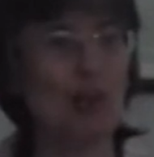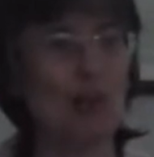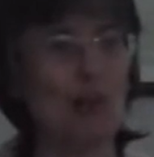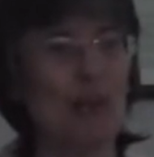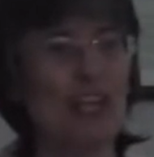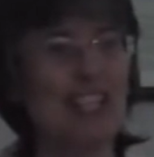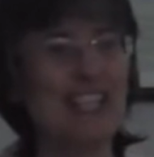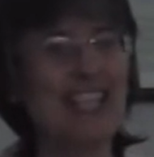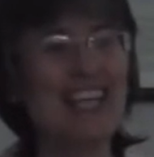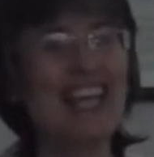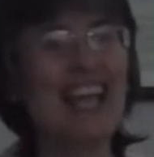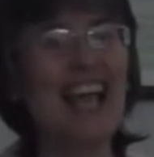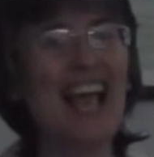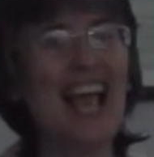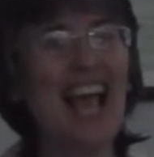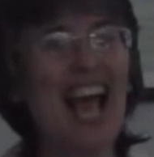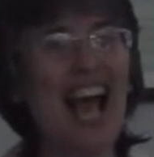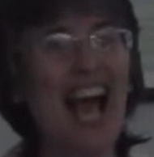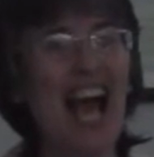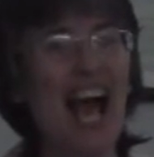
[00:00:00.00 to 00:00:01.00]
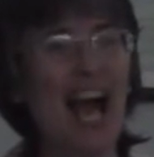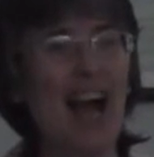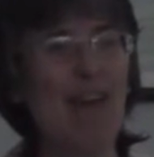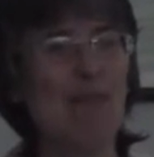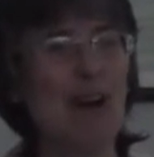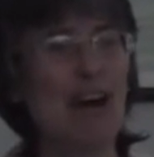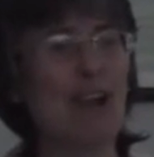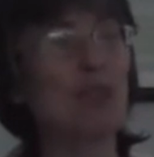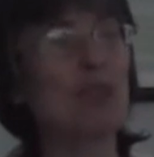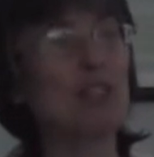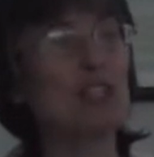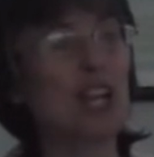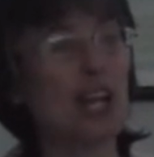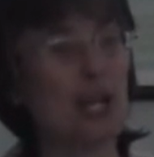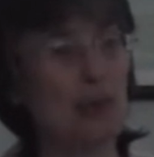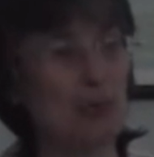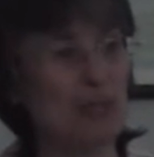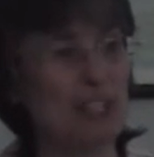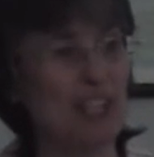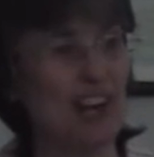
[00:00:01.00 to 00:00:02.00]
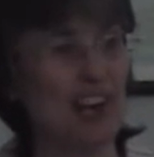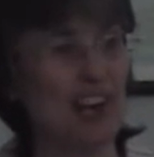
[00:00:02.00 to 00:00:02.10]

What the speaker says: already, and which I would